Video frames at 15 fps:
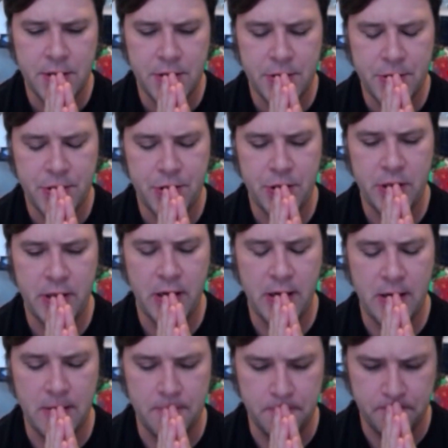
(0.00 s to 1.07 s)
she
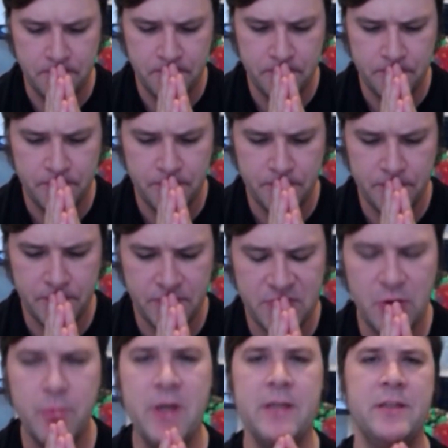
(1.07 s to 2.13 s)

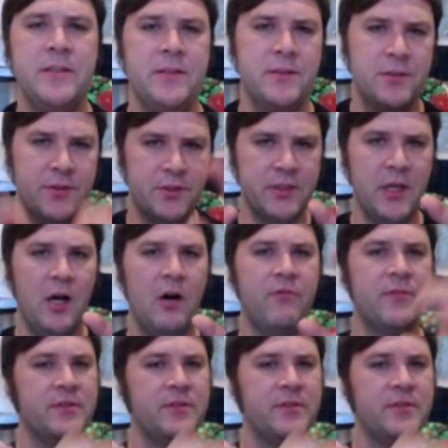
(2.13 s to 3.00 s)
witnesses herself,